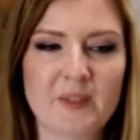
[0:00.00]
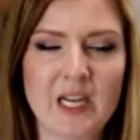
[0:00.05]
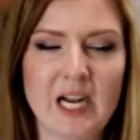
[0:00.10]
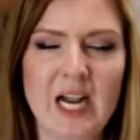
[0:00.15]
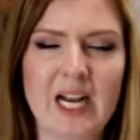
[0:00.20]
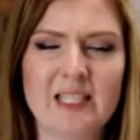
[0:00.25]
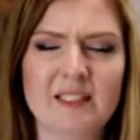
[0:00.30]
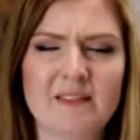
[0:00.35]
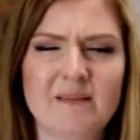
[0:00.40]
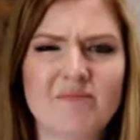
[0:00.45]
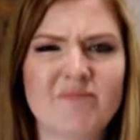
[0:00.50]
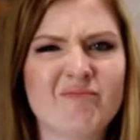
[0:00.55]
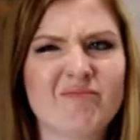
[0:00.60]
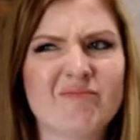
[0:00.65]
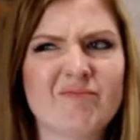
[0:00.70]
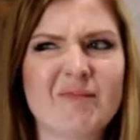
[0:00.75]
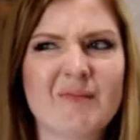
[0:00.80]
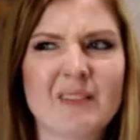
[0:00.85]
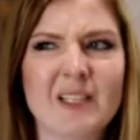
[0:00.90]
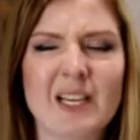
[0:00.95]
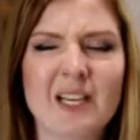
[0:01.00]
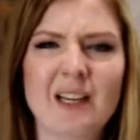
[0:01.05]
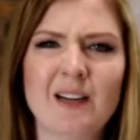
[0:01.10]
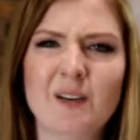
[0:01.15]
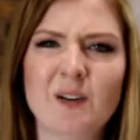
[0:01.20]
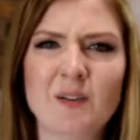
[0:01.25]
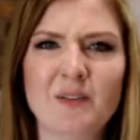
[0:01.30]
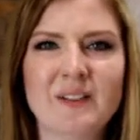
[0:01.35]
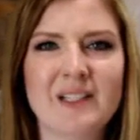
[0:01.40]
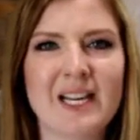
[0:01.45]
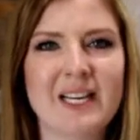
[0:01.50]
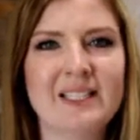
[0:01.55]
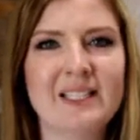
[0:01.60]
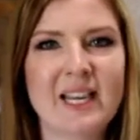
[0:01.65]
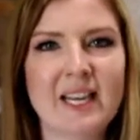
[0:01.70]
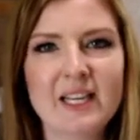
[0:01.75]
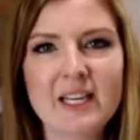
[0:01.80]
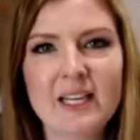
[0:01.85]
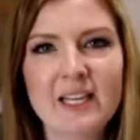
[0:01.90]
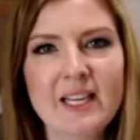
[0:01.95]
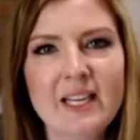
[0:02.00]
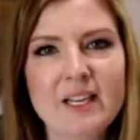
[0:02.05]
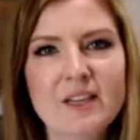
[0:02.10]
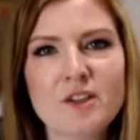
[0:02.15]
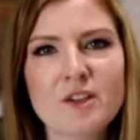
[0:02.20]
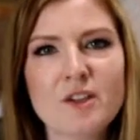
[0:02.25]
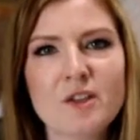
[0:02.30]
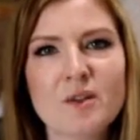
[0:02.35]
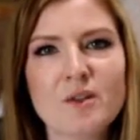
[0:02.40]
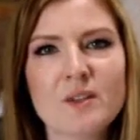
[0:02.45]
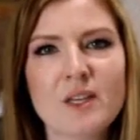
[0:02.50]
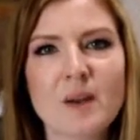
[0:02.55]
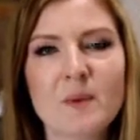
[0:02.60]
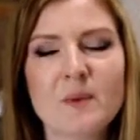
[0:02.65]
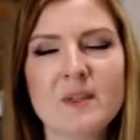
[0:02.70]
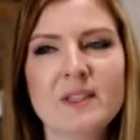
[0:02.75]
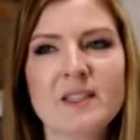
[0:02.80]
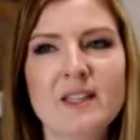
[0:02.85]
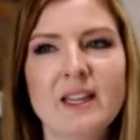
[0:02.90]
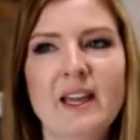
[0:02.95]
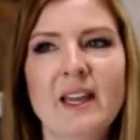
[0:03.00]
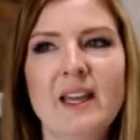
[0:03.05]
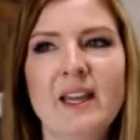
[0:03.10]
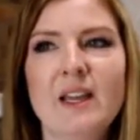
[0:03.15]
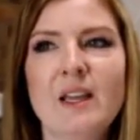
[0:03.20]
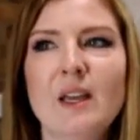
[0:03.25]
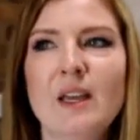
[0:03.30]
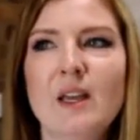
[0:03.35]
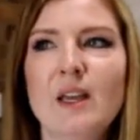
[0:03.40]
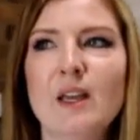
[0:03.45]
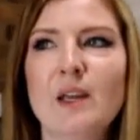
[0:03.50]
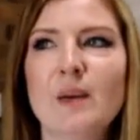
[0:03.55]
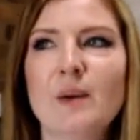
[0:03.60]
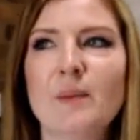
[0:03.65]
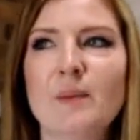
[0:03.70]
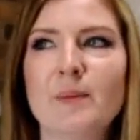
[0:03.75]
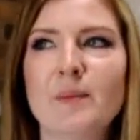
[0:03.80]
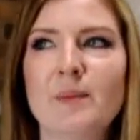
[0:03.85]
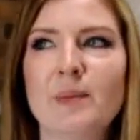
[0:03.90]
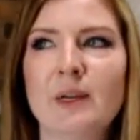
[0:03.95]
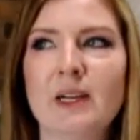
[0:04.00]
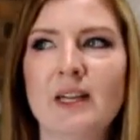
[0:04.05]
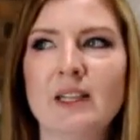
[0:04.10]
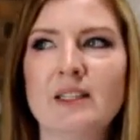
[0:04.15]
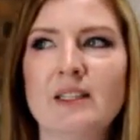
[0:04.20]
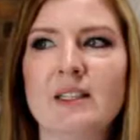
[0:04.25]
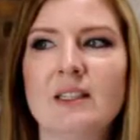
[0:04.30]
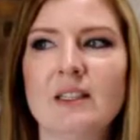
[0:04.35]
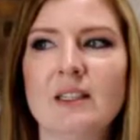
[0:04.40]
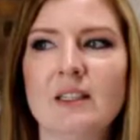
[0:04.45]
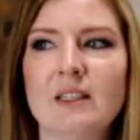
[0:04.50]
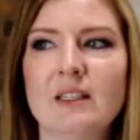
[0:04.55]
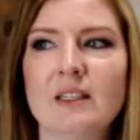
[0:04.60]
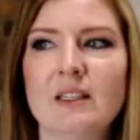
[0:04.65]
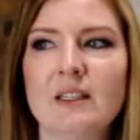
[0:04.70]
I don't know if it's identity issues, I would say, but